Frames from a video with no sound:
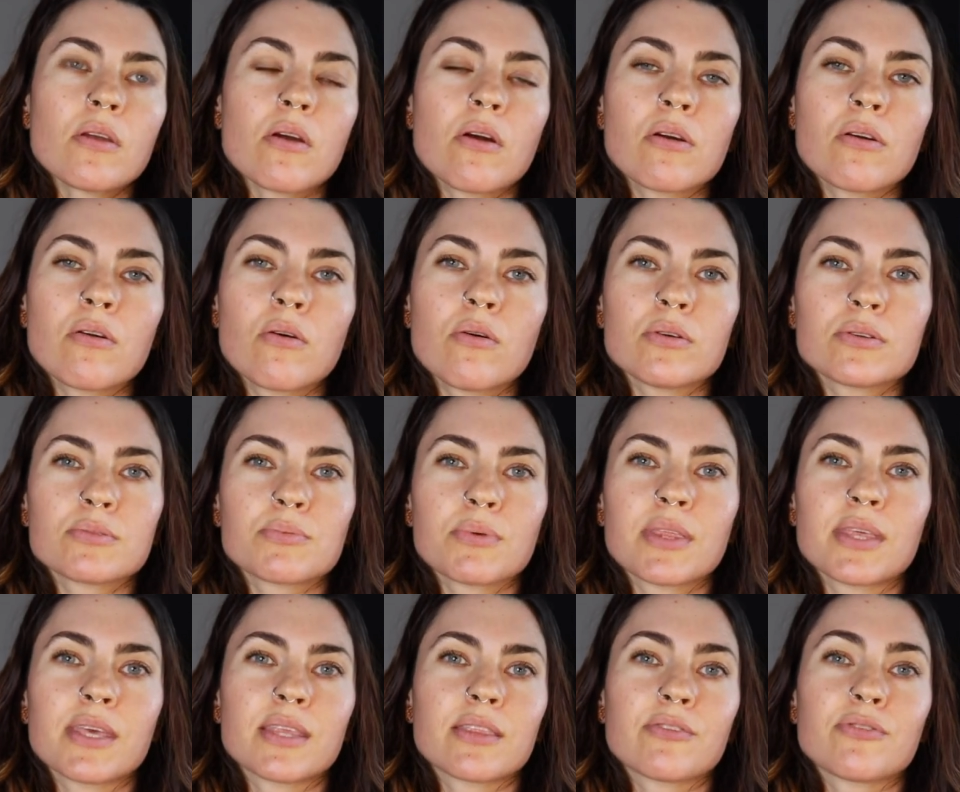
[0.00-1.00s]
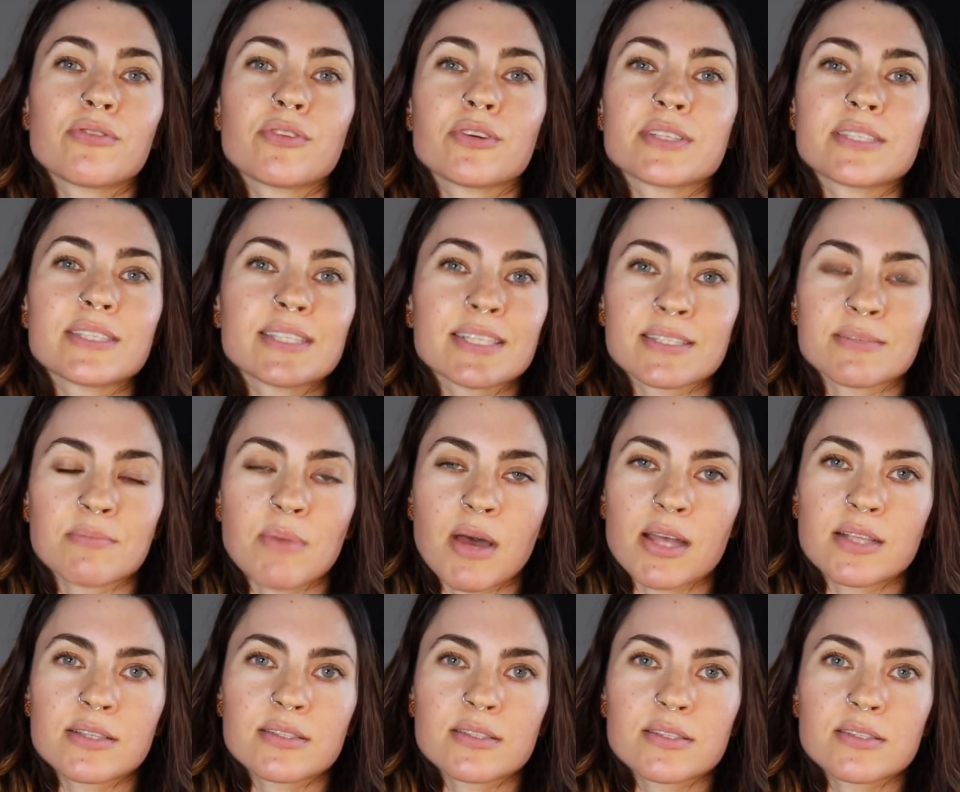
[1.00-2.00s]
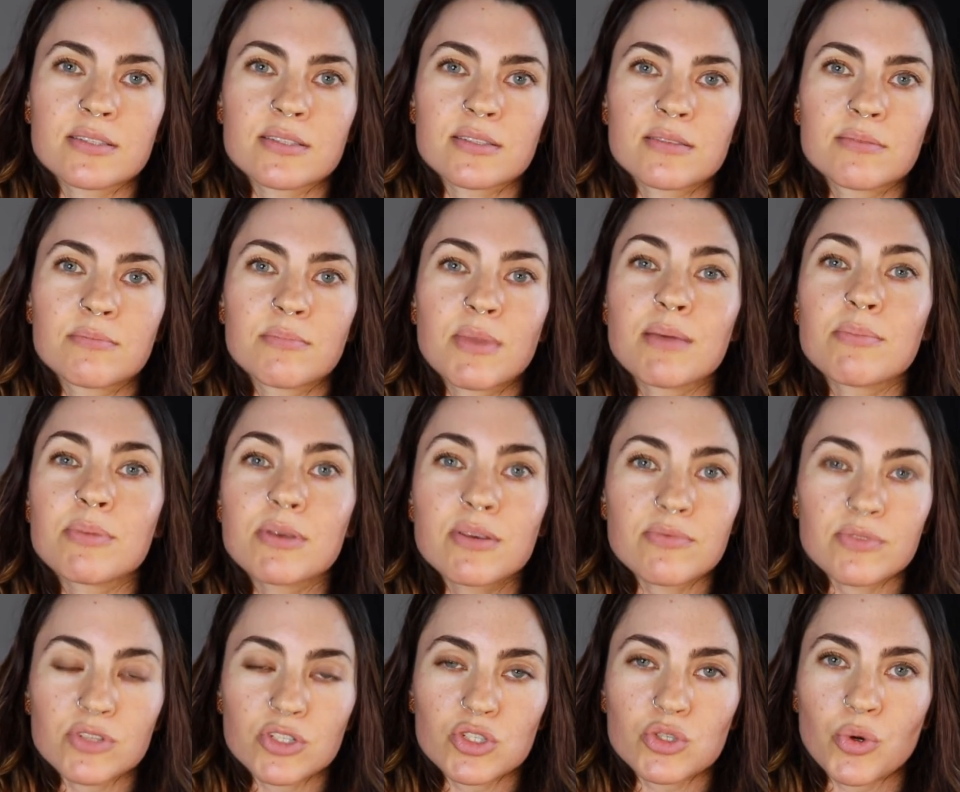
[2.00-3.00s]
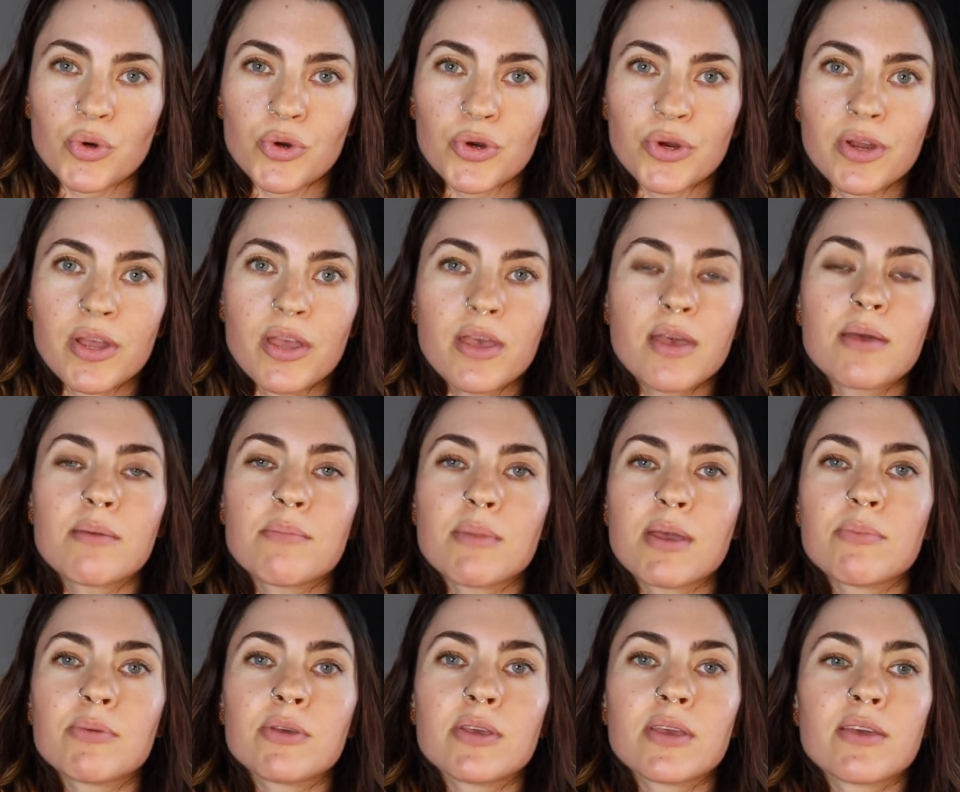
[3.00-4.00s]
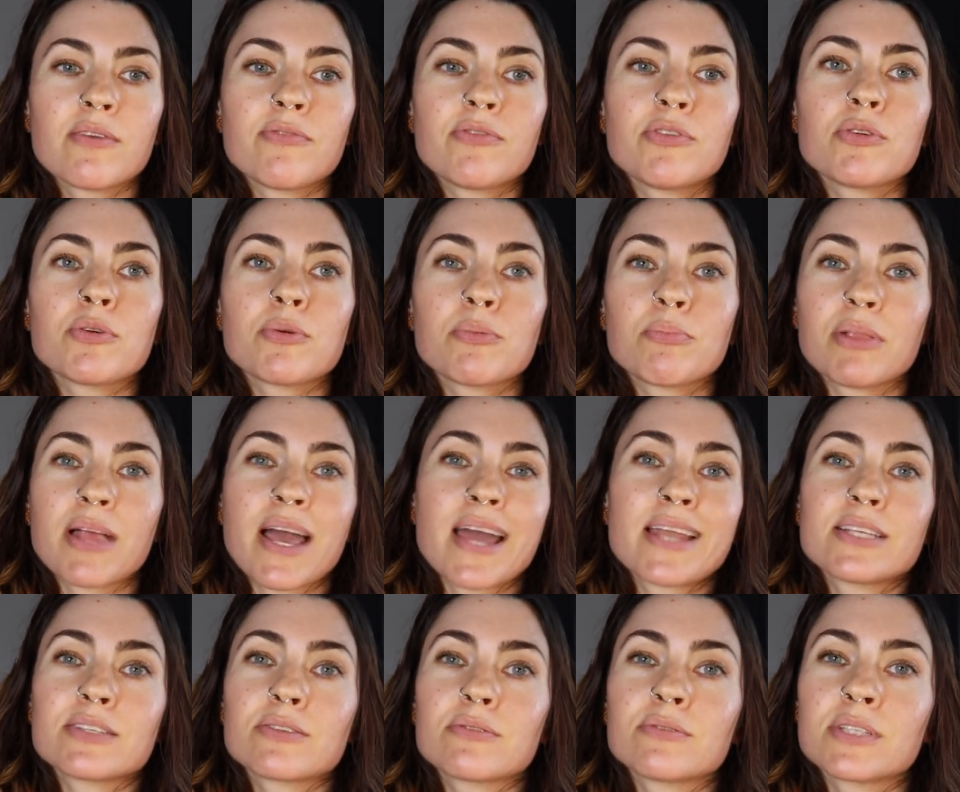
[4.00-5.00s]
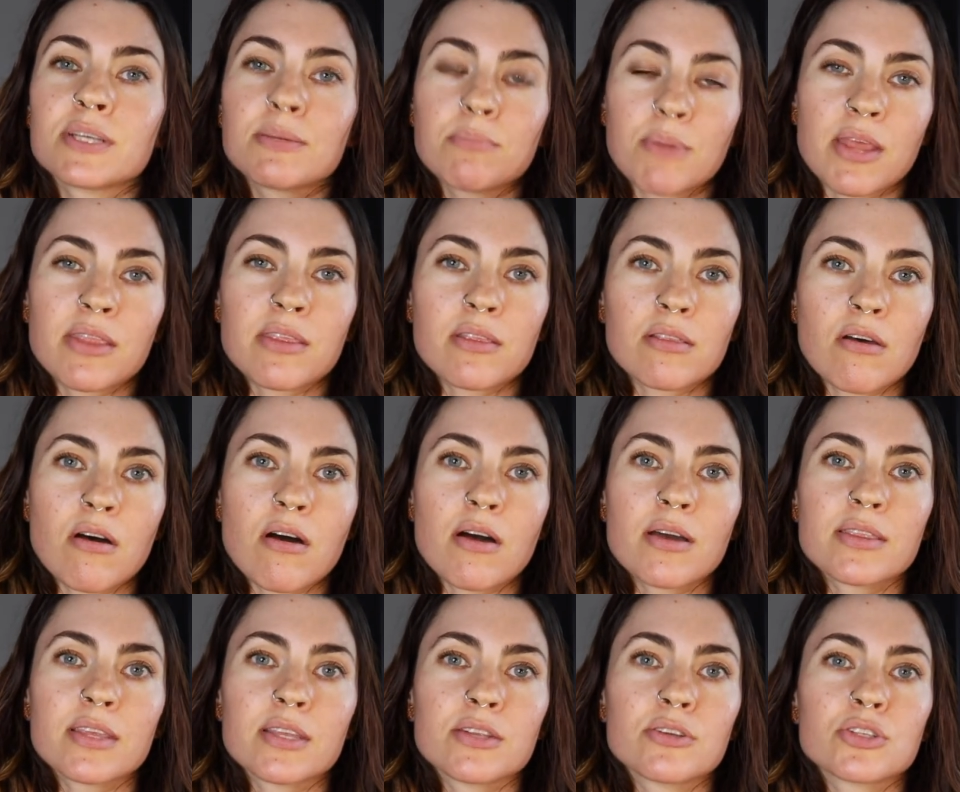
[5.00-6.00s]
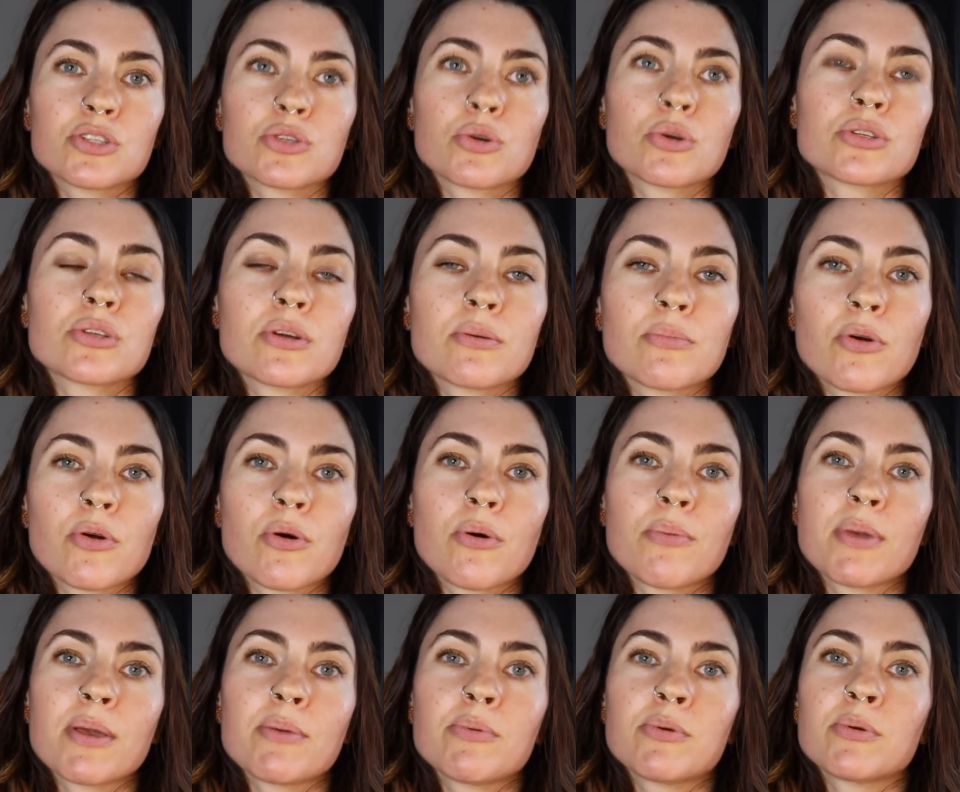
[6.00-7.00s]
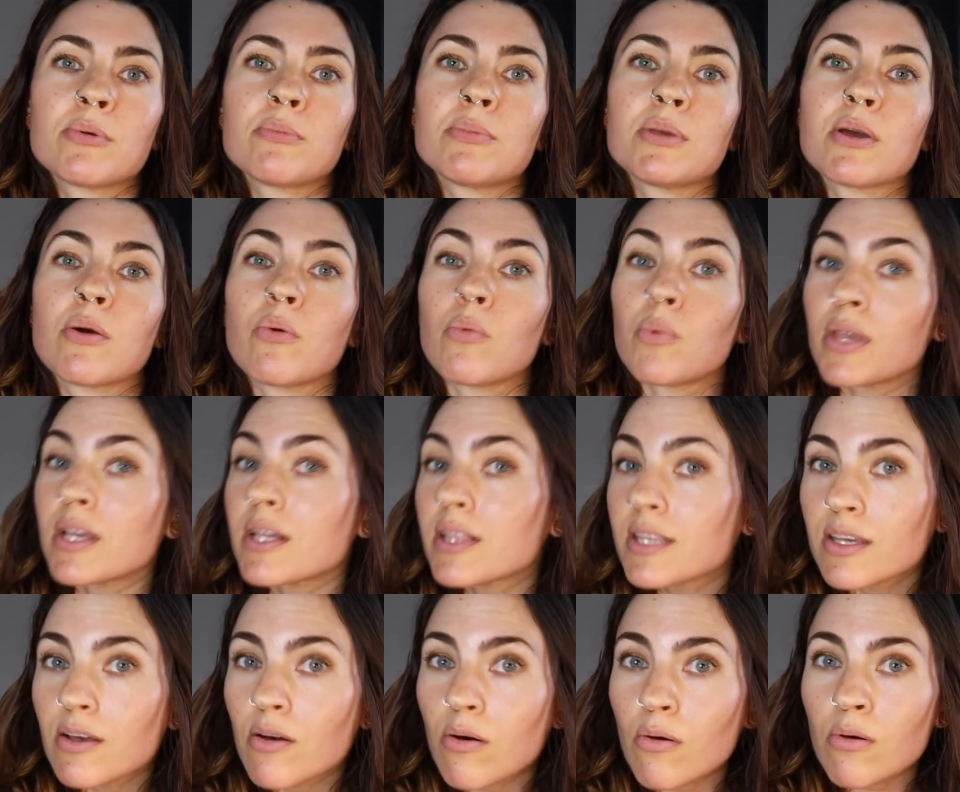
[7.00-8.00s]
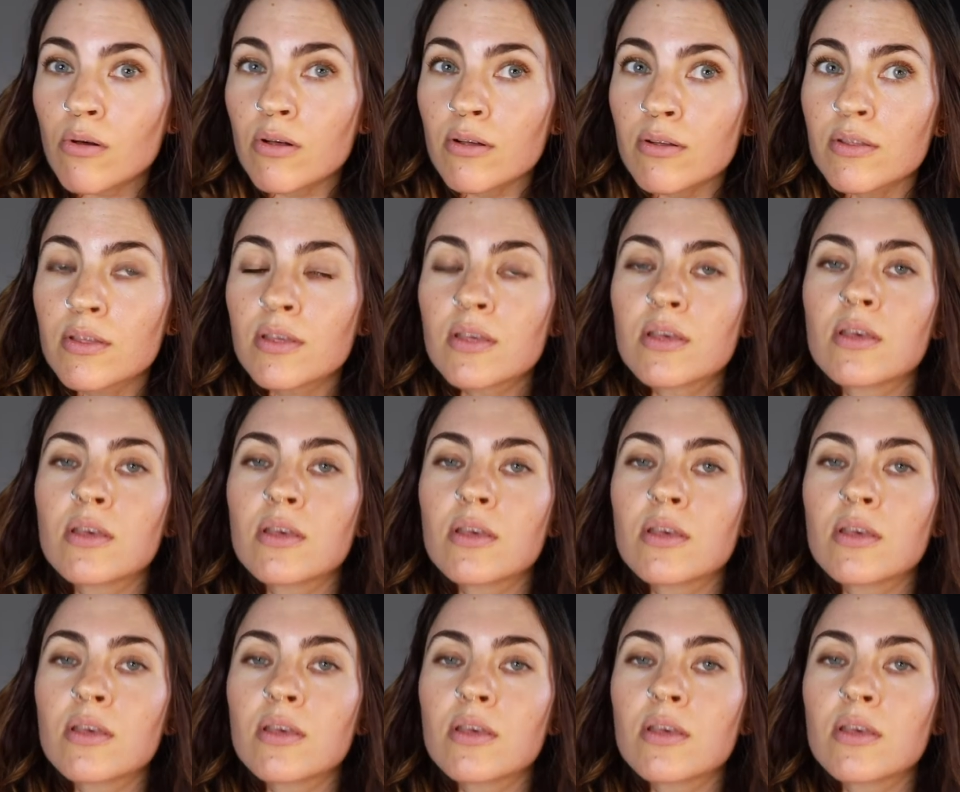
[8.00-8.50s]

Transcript: are goals within the first 6 months, maybe even shorter. Maybe if your plan is only a month long, then your short-term goal maybe will be a weekly goal